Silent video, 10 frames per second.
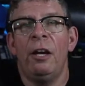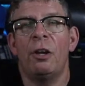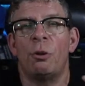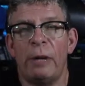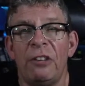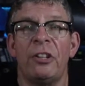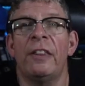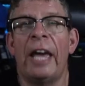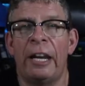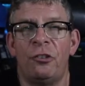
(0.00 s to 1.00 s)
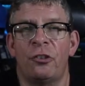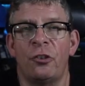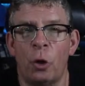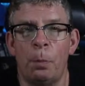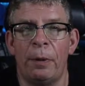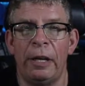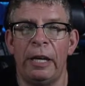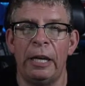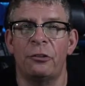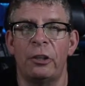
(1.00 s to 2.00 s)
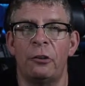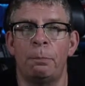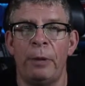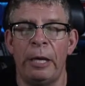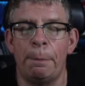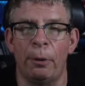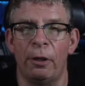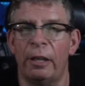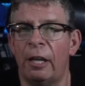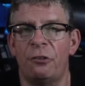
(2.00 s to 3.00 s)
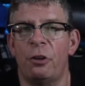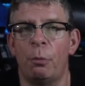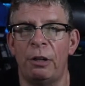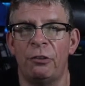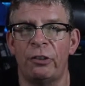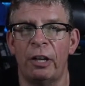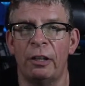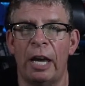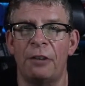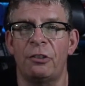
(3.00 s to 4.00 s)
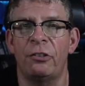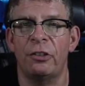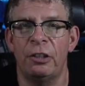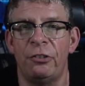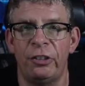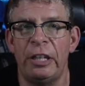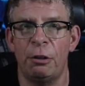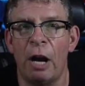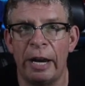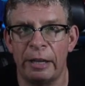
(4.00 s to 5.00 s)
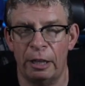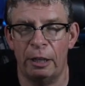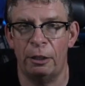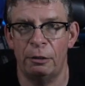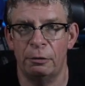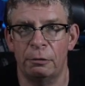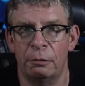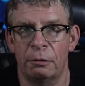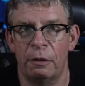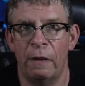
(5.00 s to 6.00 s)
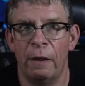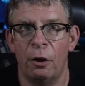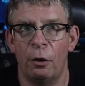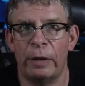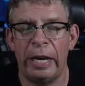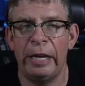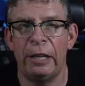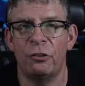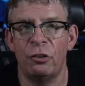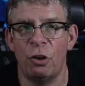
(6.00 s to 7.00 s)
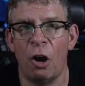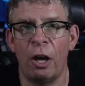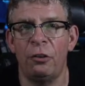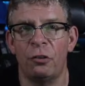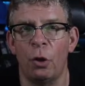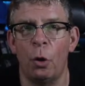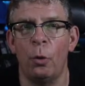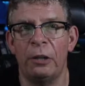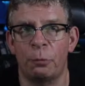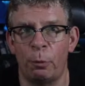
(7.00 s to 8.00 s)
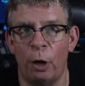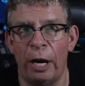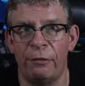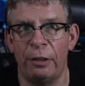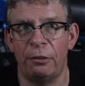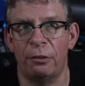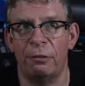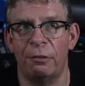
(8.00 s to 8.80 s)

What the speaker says: The reason that is stupid is because people, unless you're wearing sunglasses, can see your eye color. Okay, it's not as though it's private.